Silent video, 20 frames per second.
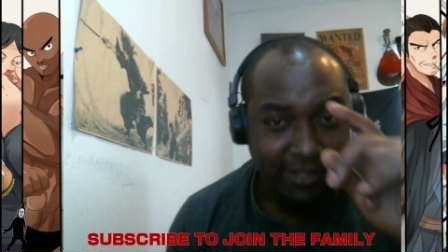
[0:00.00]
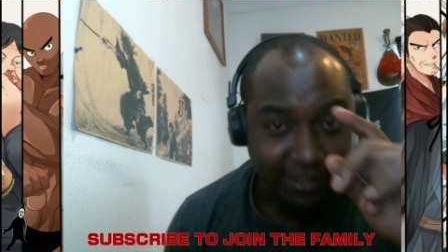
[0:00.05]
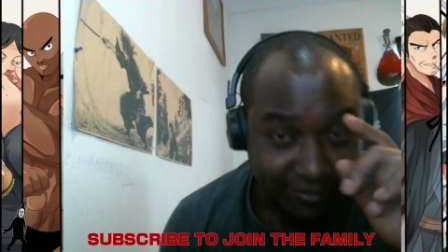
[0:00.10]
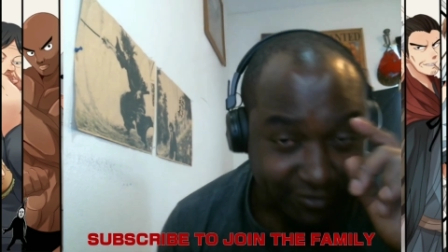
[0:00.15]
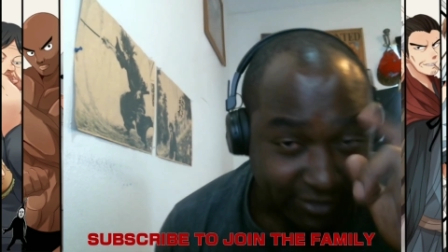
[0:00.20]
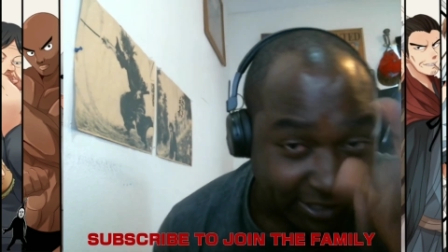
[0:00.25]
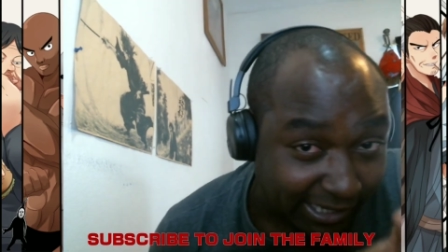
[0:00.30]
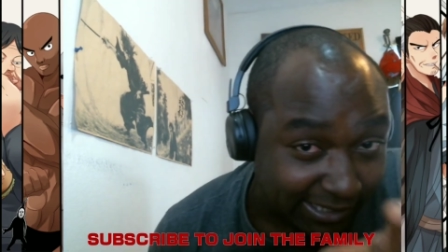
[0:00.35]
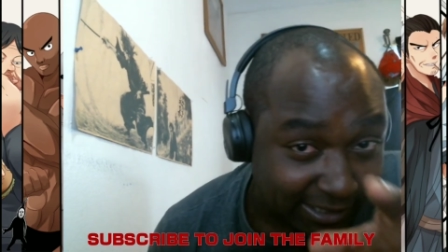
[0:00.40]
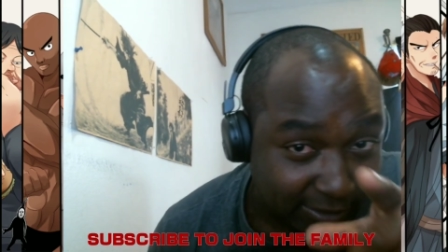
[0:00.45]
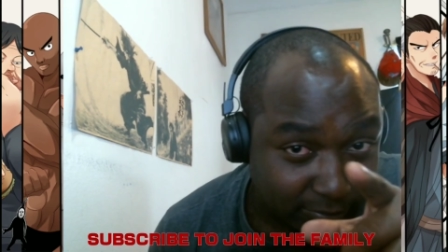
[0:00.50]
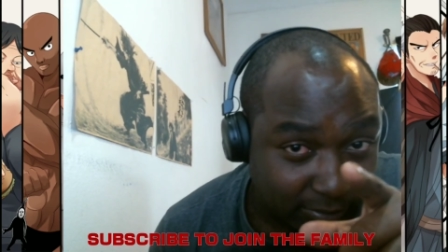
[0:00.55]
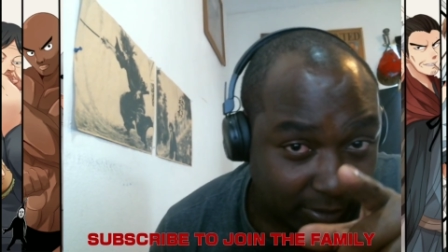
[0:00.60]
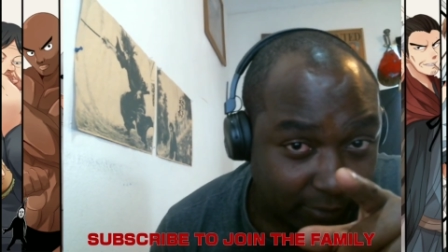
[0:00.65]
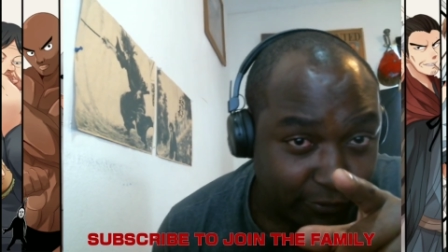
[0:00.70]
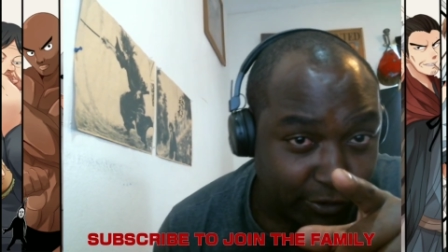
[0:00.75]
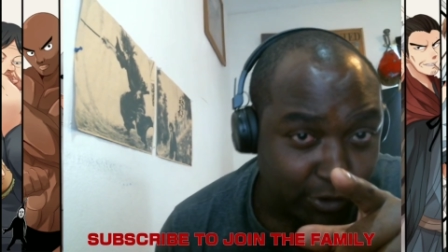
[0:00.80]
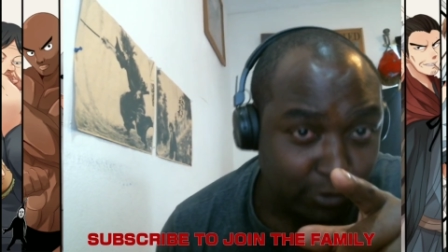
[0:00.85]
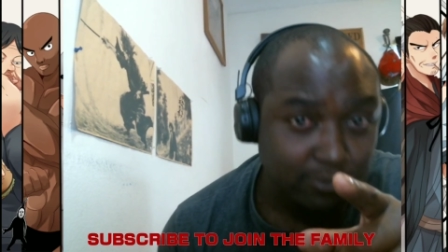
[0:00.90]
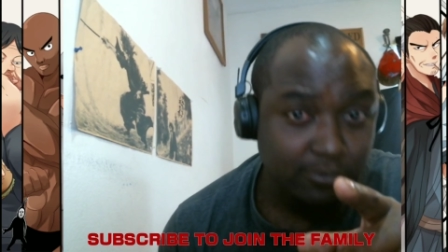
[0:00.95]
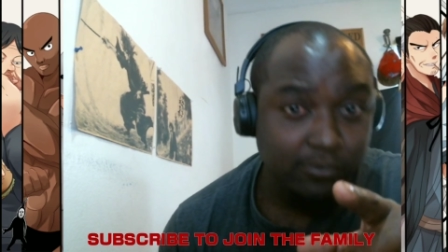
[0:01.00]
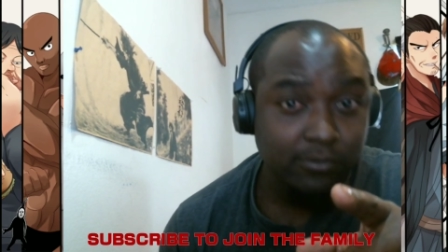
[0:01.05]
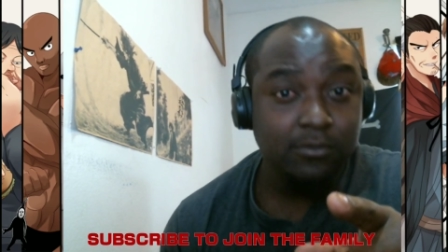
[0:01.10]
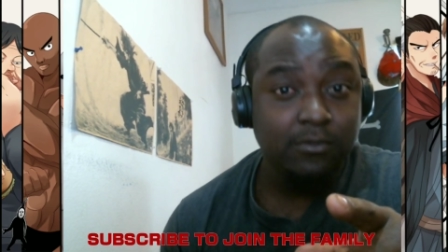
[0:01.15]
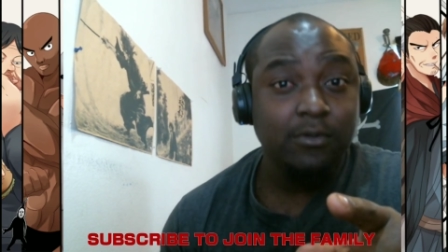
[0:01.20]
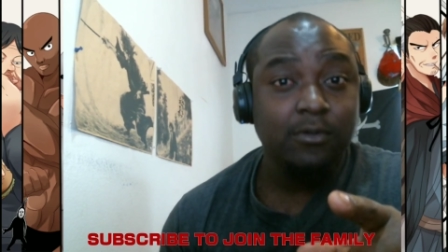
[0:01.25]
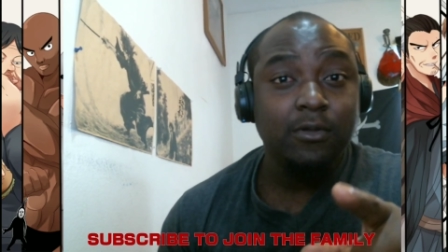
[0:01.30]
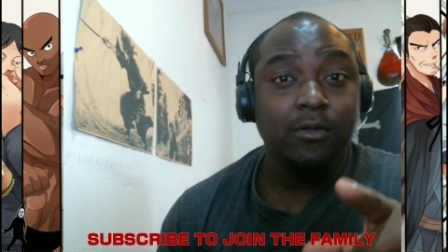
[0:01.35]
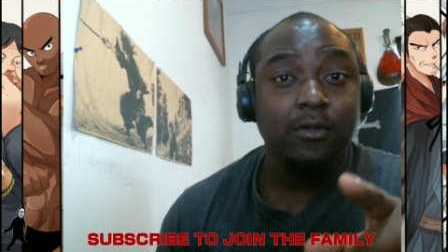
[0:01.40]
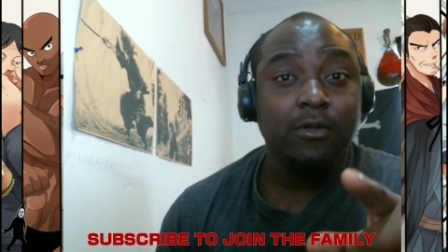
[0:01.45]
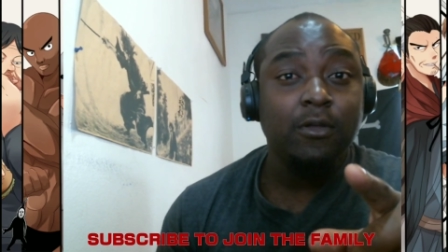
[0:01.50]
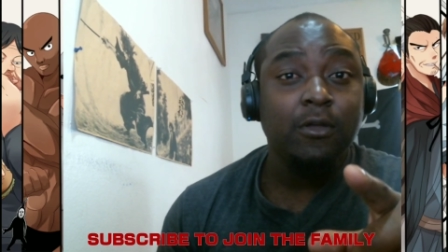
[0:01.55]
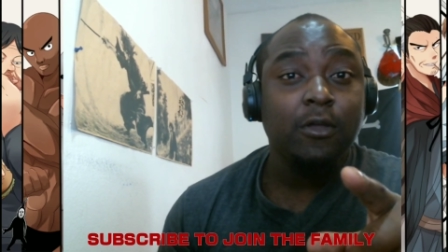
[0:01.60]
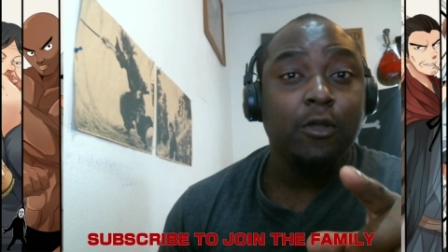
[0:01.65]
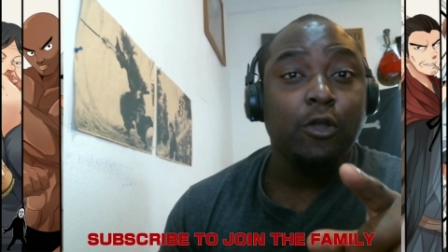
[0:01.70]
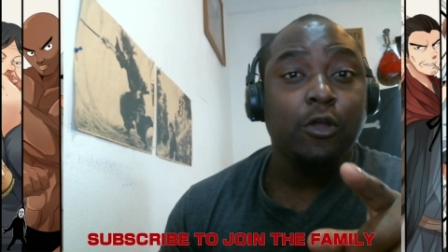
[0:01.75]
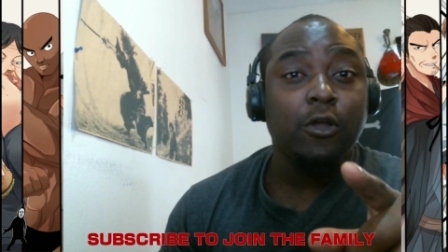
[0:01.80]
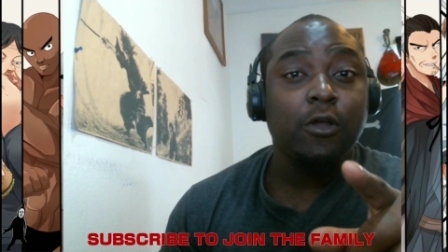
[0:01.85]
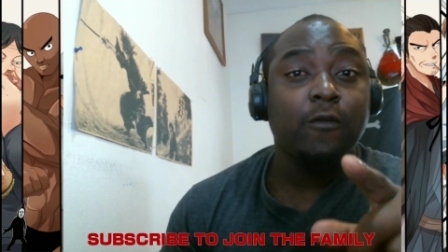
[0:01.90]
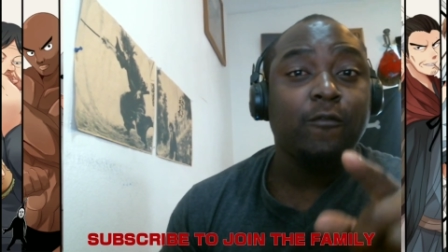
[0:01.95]
Check out the review
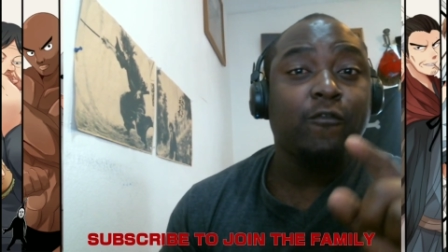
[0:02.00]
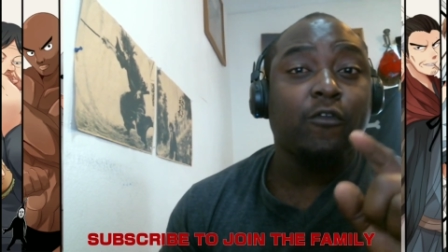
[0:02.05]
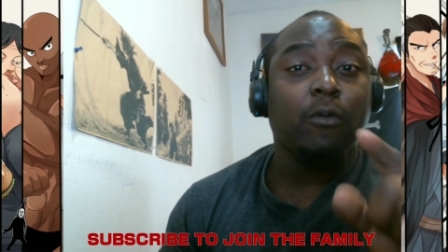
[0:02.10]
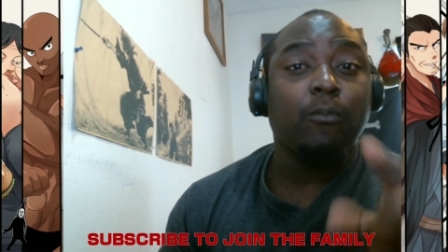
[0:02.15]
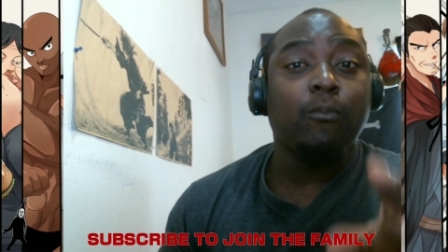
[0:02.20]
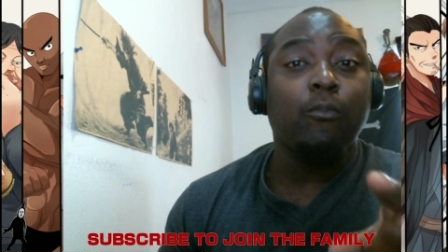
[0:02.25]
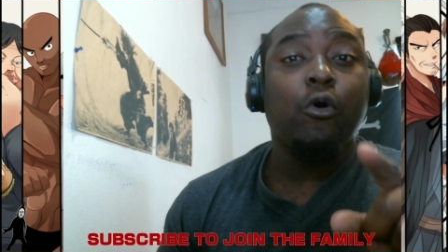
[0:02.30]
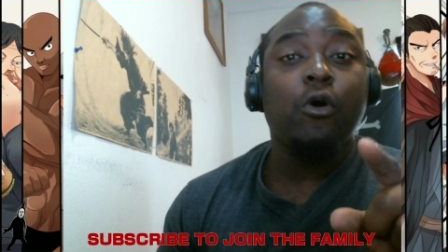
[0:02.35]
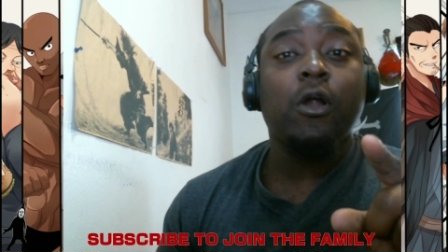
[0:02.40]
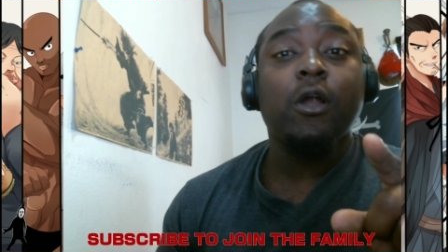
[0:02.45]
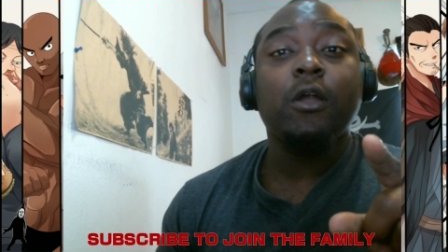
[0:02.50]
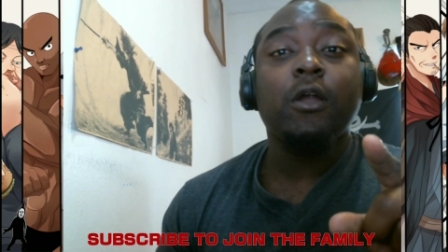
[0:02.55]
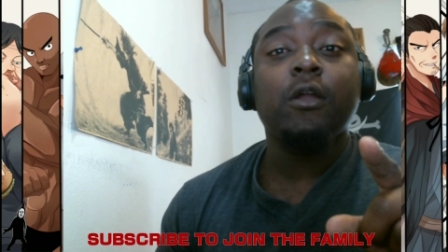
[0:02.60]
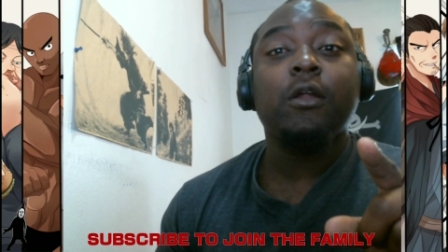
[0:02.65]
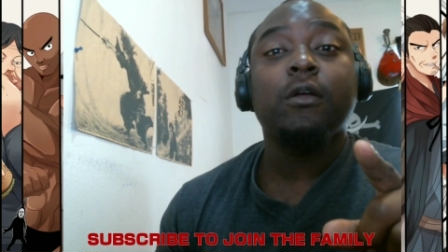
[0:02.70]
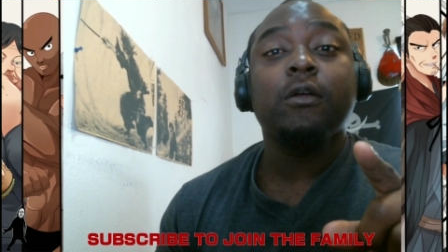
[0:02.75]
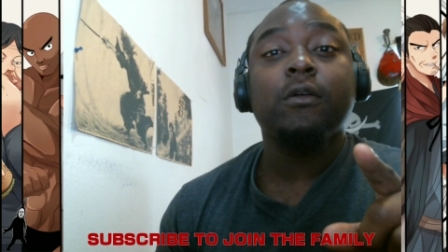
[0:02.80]
for more,